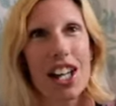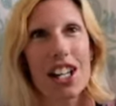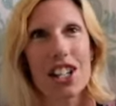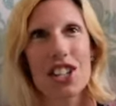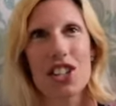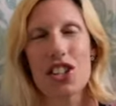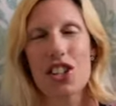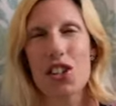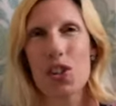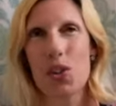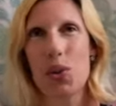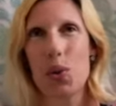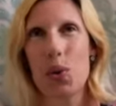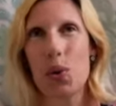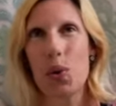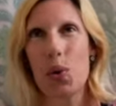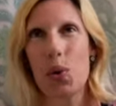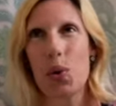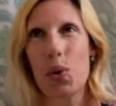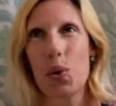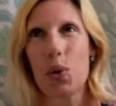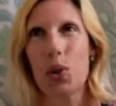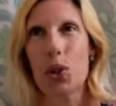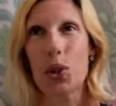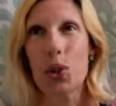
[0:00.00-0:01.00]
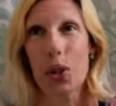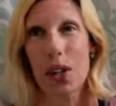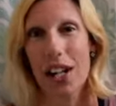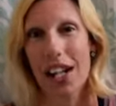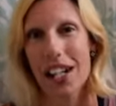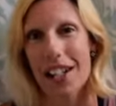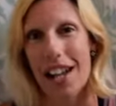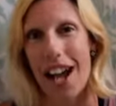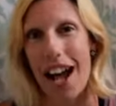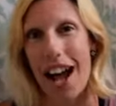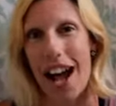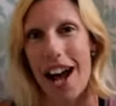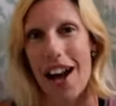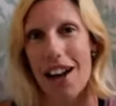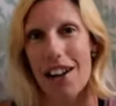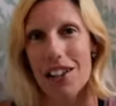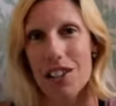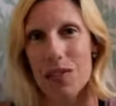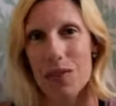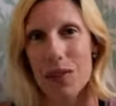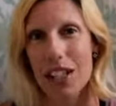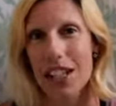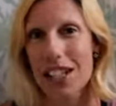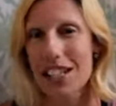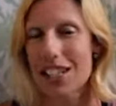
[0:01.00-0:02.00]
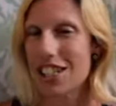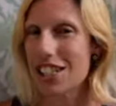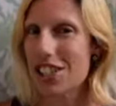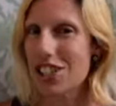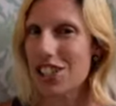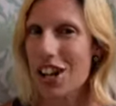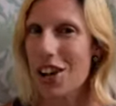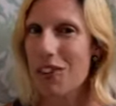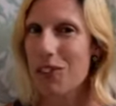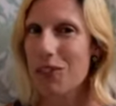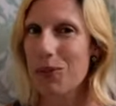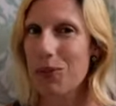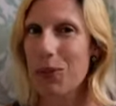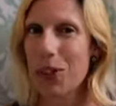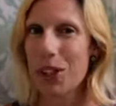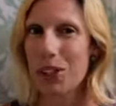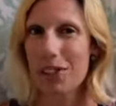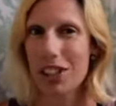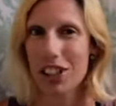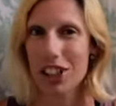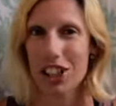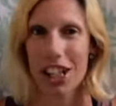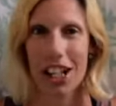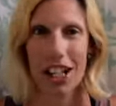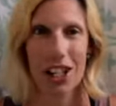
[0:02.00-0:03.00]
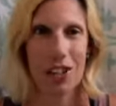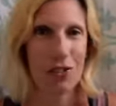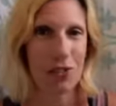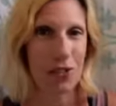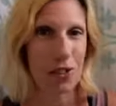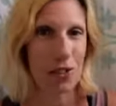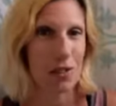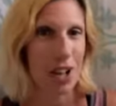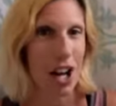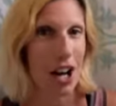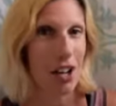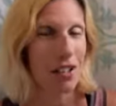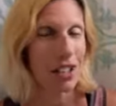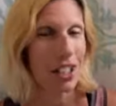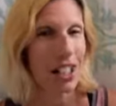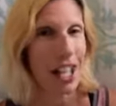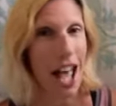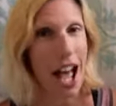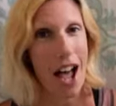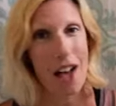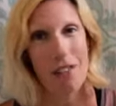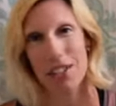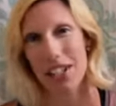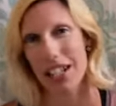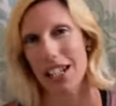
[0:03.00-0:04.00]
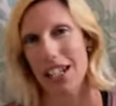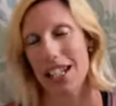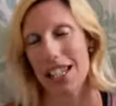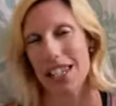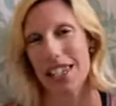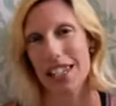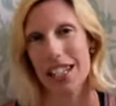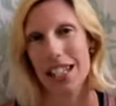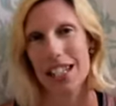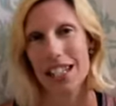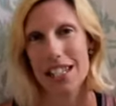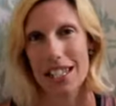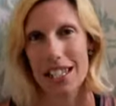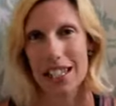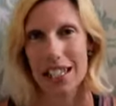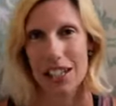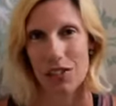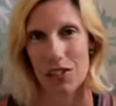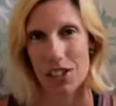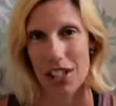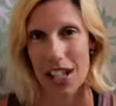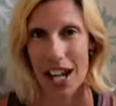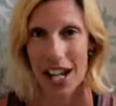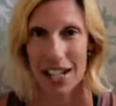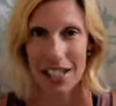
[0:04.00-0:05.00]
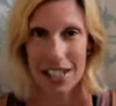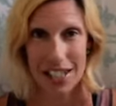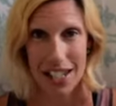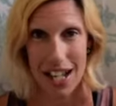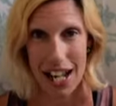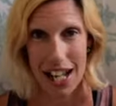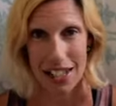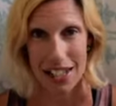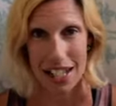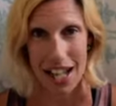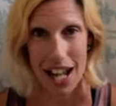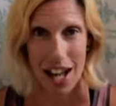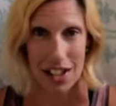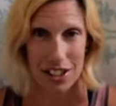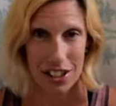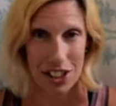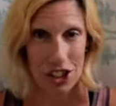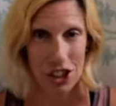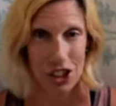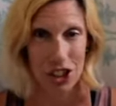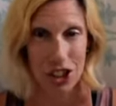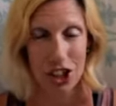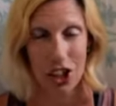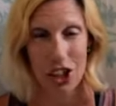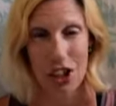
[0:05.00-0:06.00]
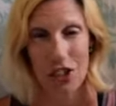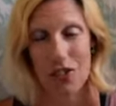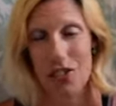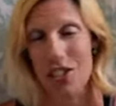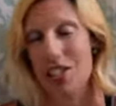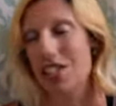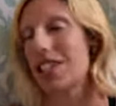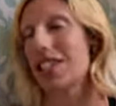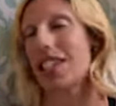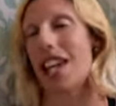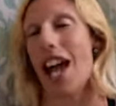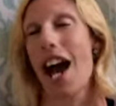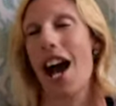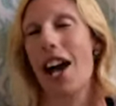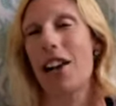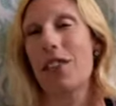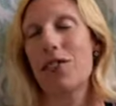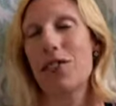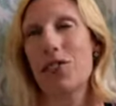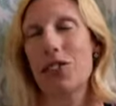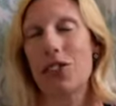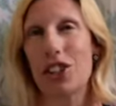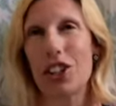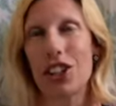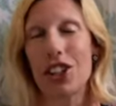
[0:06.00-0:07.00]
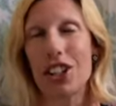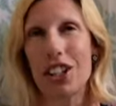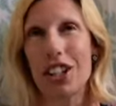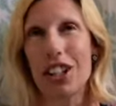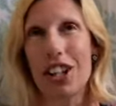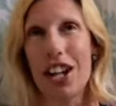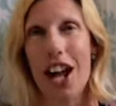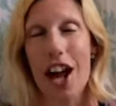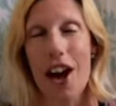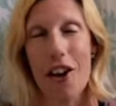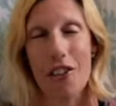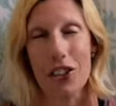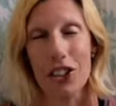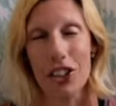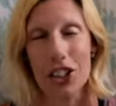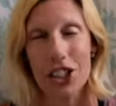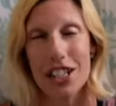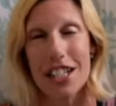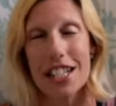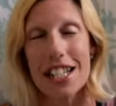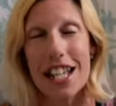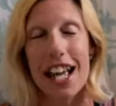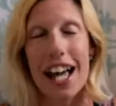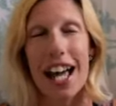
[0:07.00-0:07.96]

to create a house, because Jeff pretty much came from not really having anything because he lived at his dad's house and took care of his dad forever.